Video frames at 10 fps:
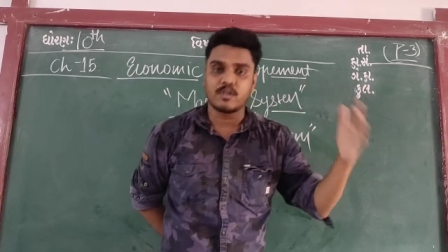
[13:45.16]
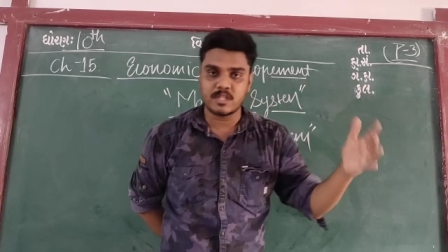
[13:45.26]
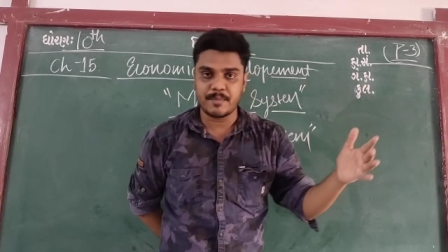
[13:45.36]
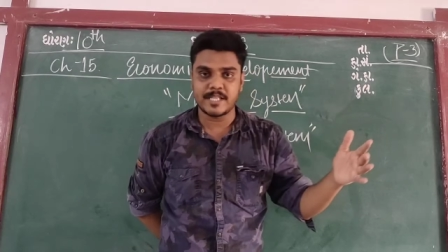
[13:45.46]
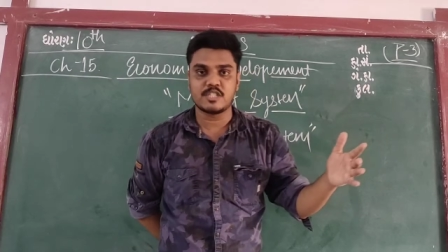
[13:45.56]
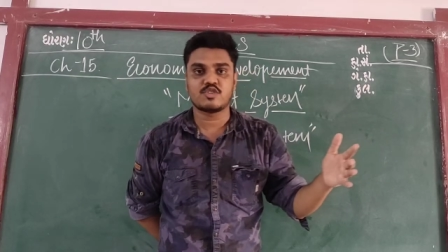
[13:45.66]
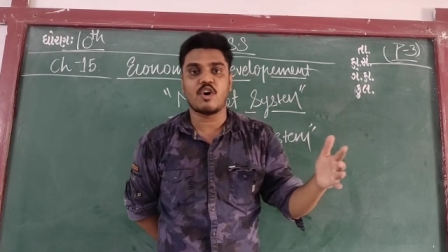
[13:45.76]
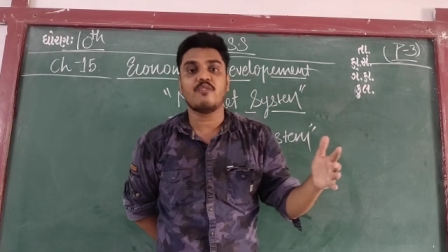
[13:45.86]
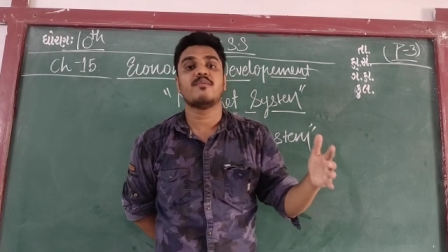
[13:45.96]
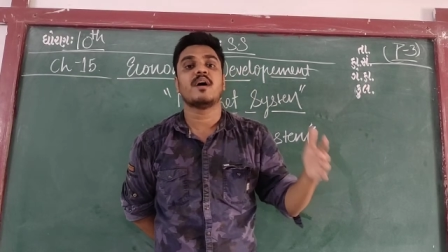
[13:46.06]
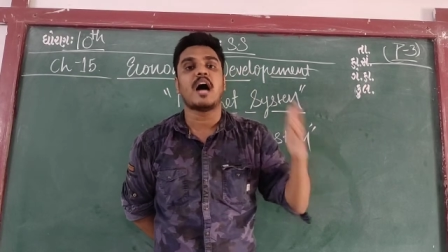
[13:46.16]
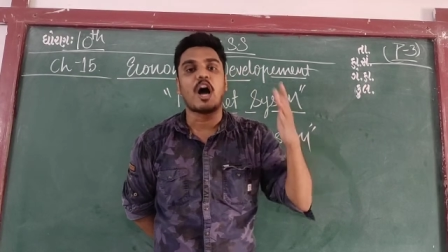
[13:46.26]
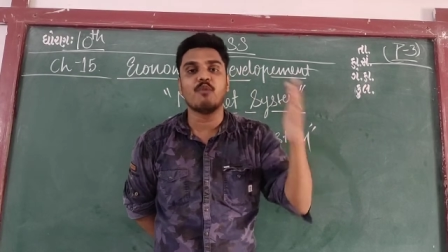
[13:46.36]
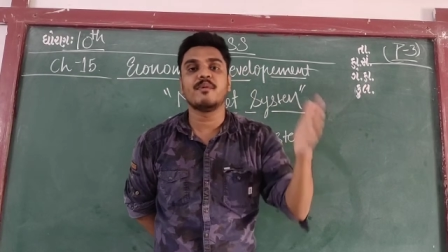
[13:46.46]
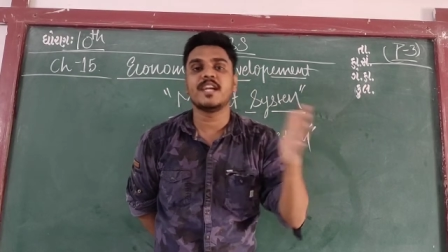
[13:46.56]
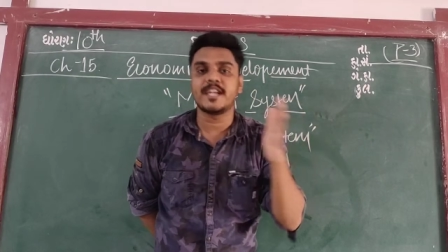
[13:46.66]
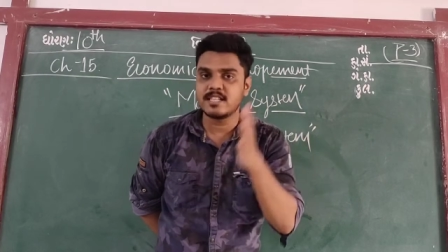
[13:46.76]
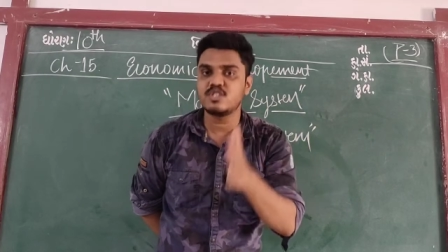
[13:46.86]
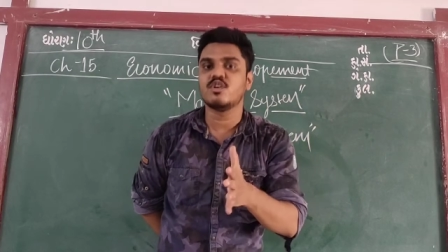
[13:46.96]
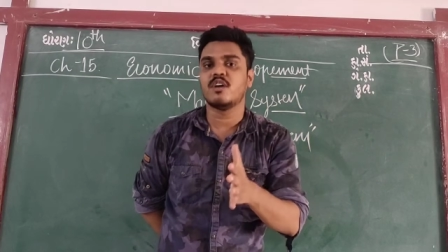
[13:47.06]
on the basis of how many
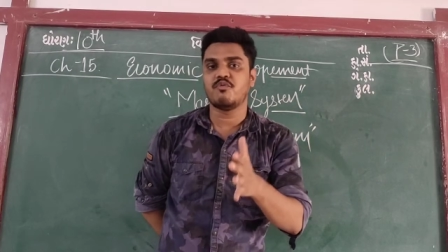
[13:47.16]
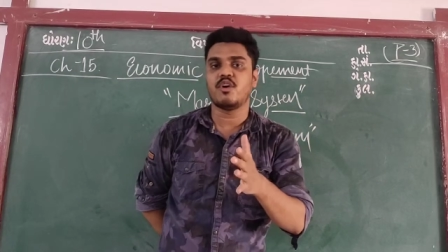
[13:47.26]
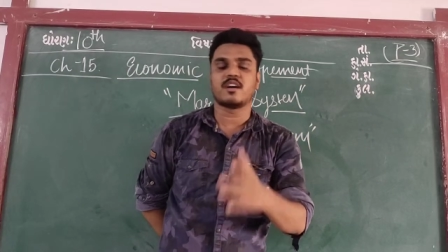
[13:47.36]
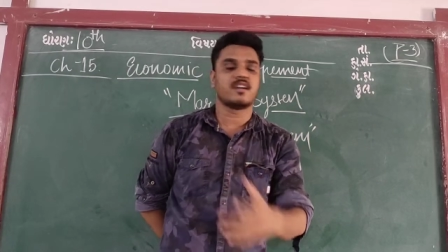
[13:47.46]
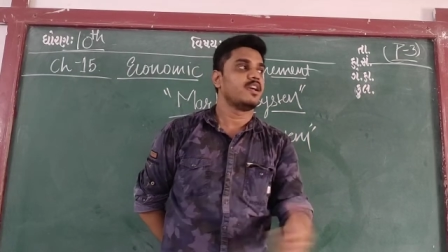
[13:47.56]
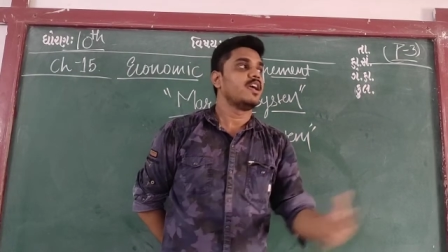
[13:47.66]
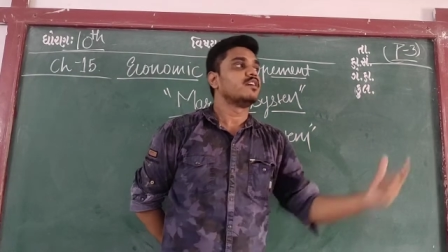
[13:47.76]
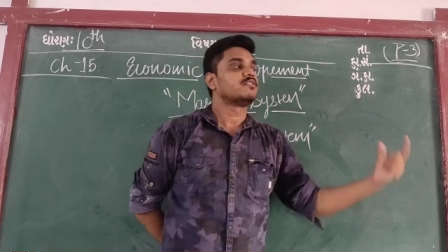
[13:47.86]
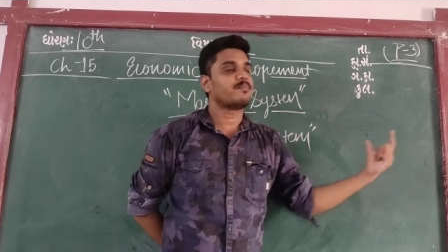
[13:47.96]
days you have worked.